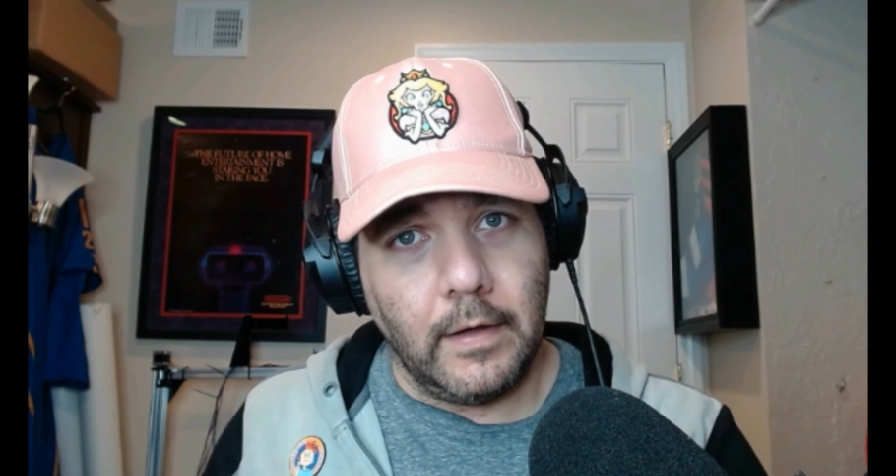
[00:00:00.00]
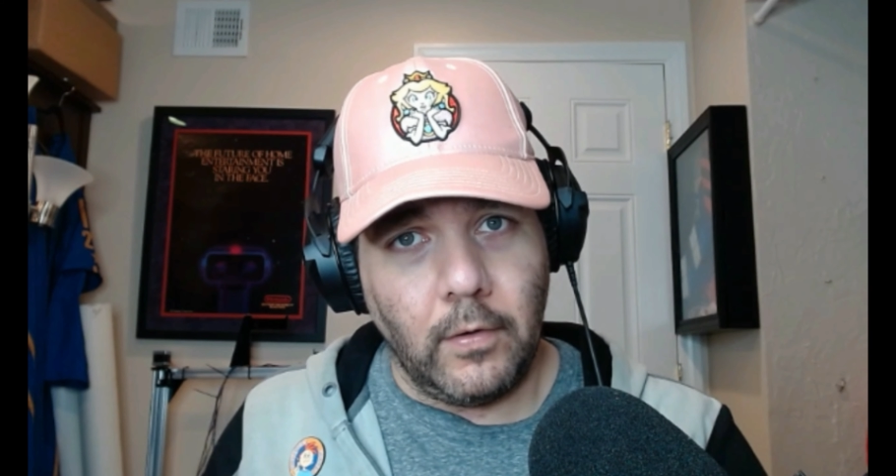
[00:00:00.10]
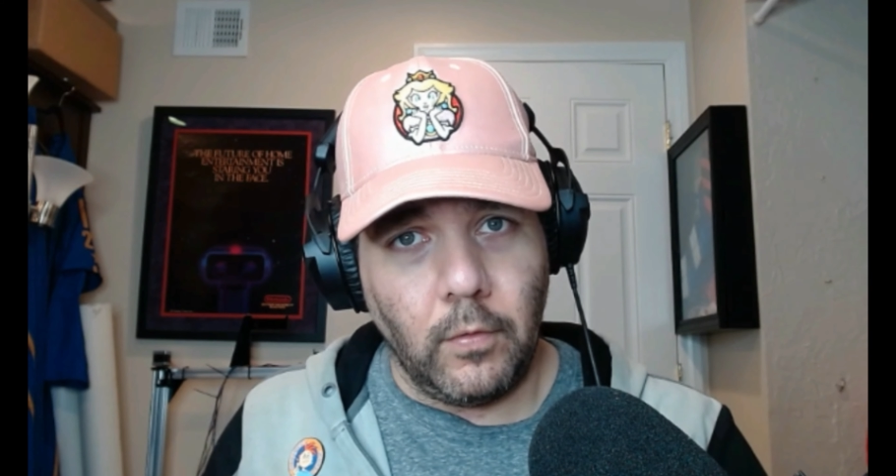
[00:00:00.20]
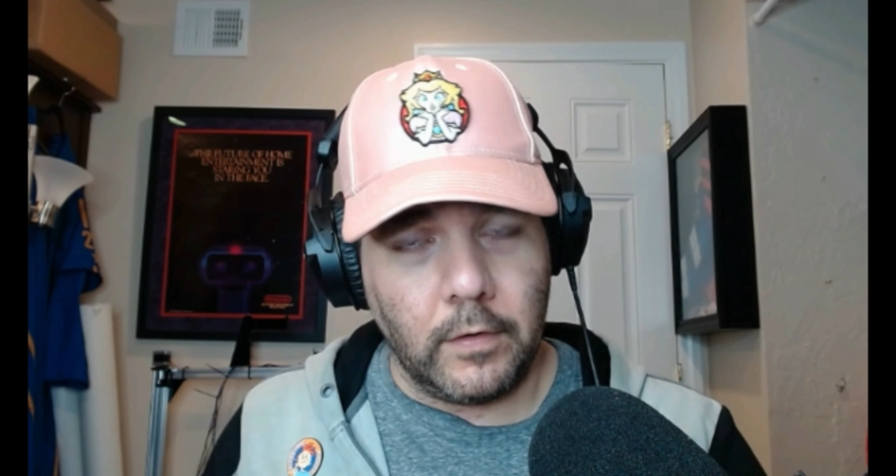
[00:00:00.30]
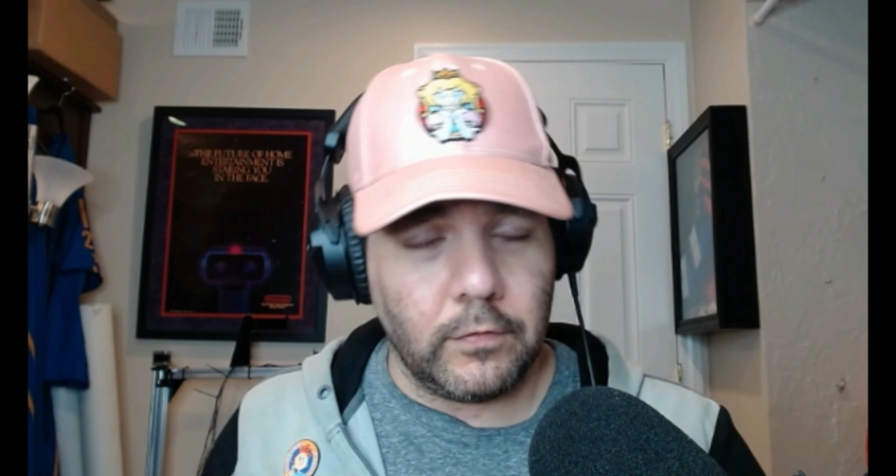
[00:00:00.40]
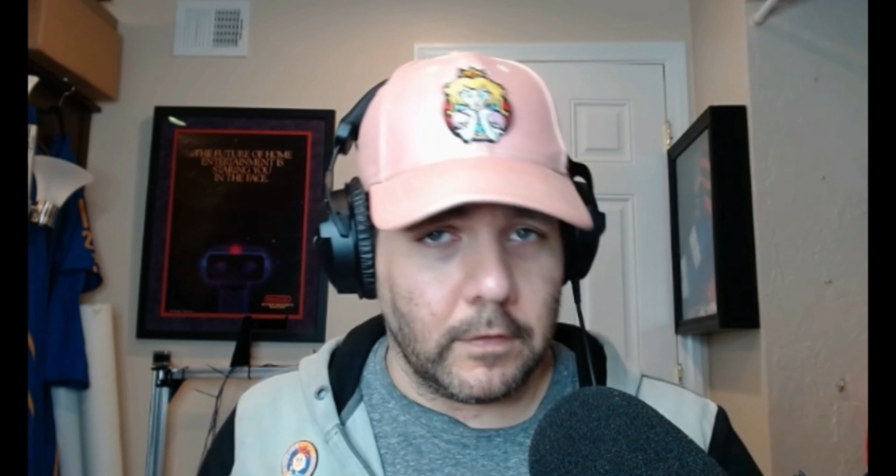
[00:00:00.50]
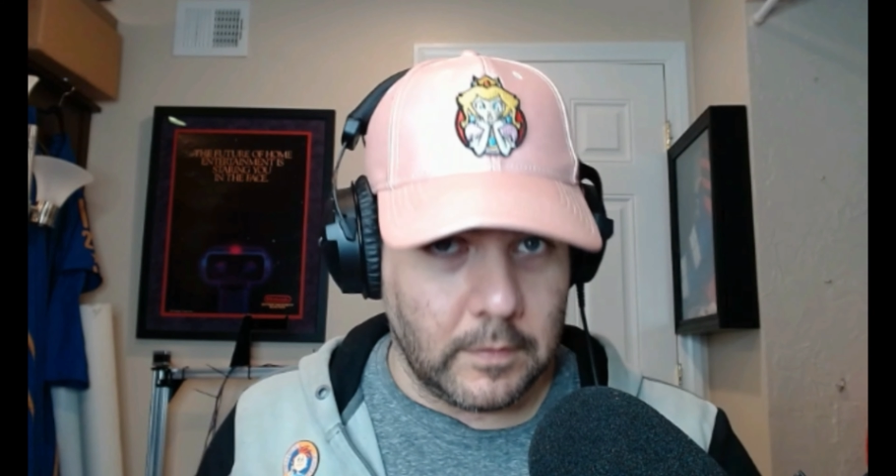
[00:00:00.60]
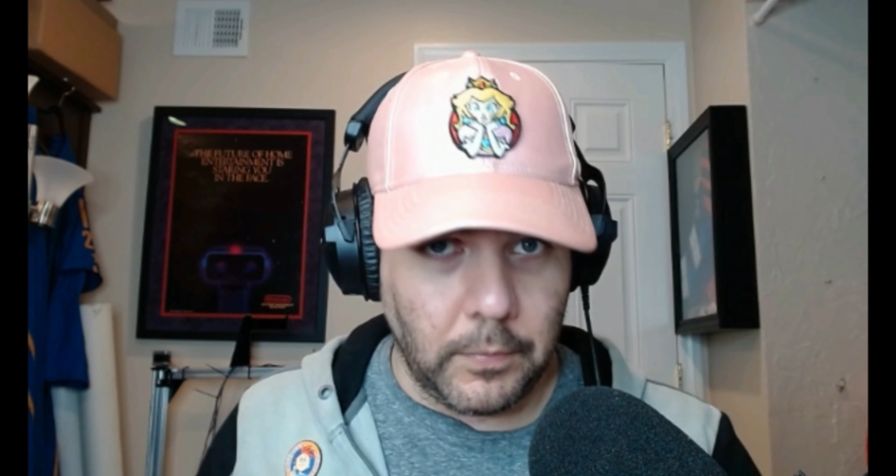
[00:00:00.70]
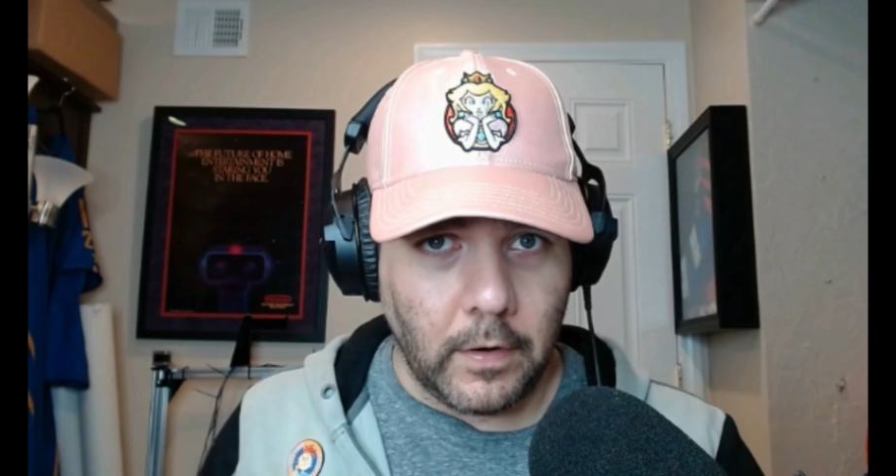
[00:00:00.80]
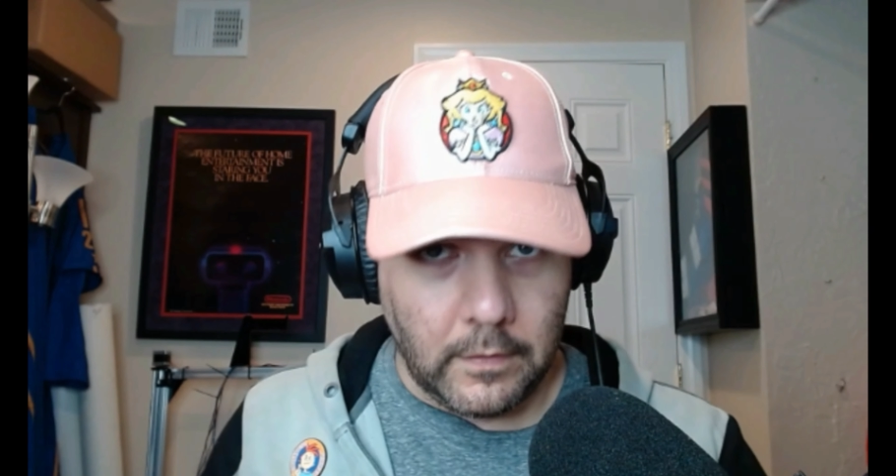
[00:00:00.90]
or
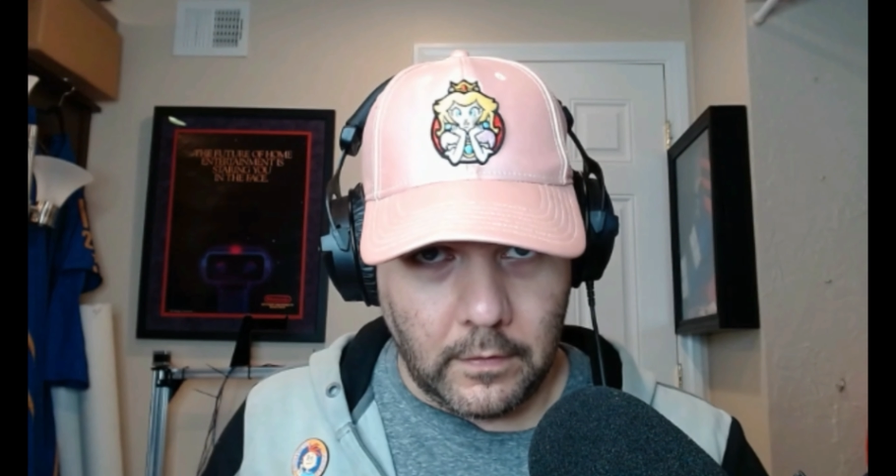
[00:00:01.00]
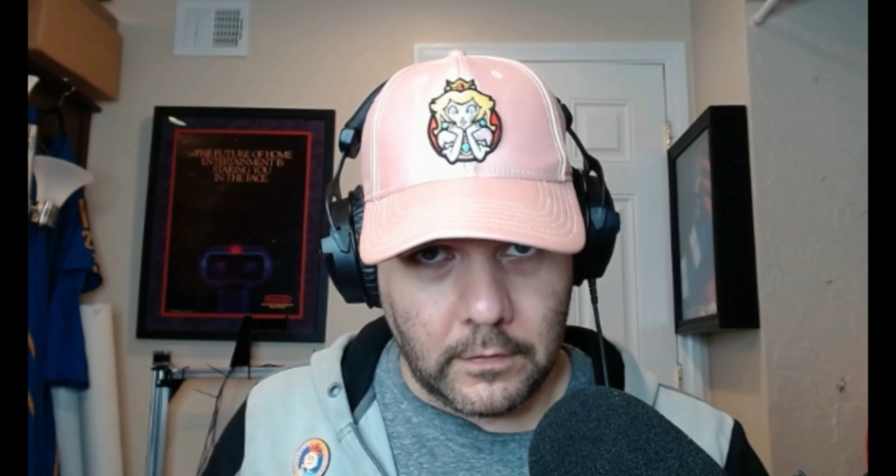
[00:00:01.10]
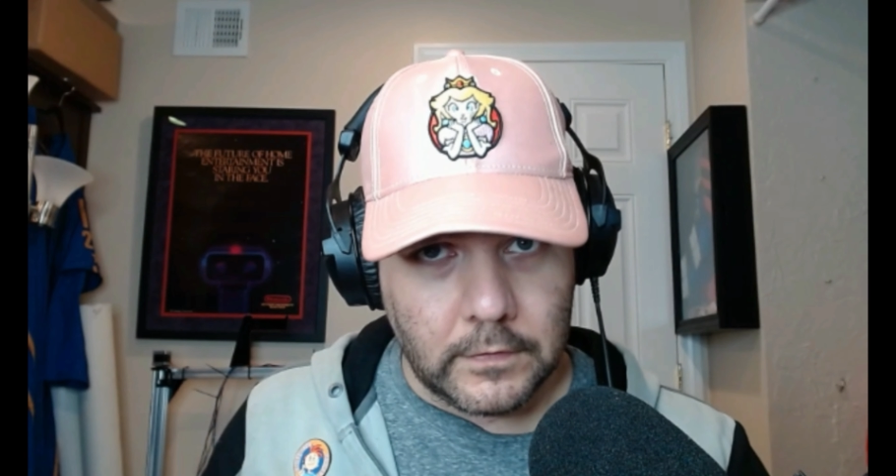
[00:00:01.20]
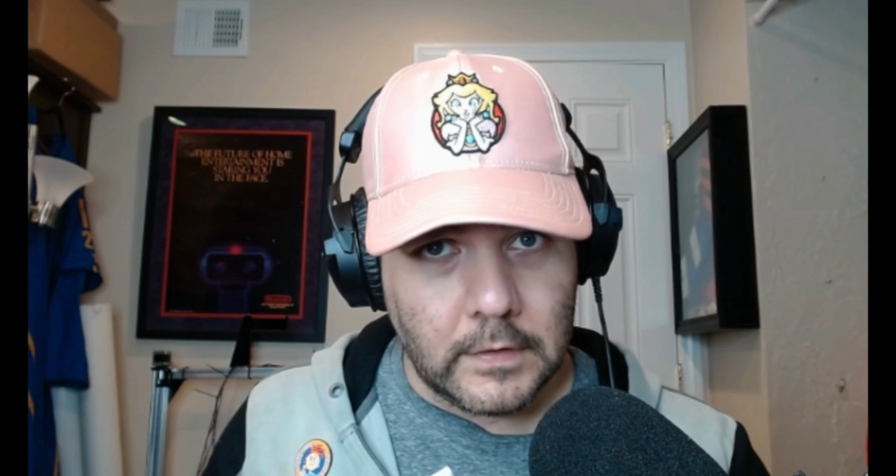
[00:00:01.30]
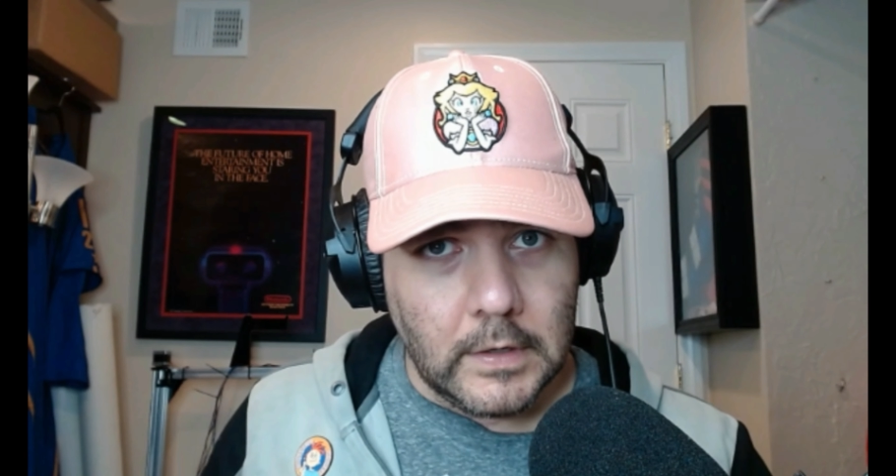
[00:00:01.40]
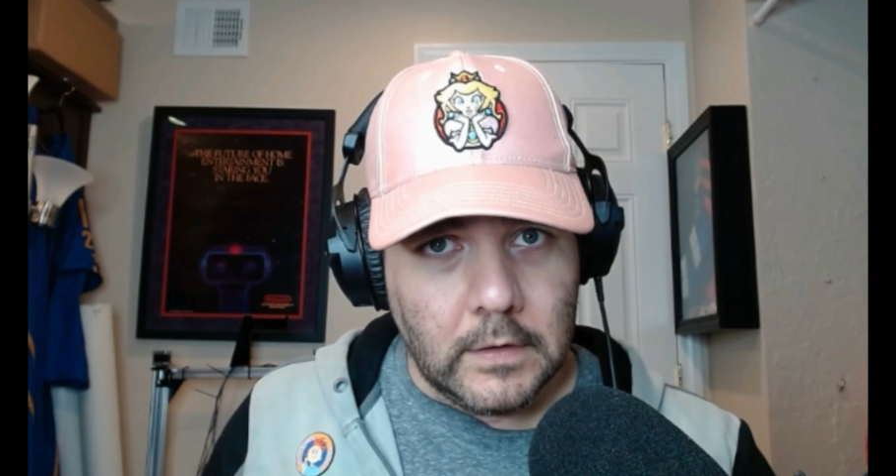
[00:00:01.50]
trusted partners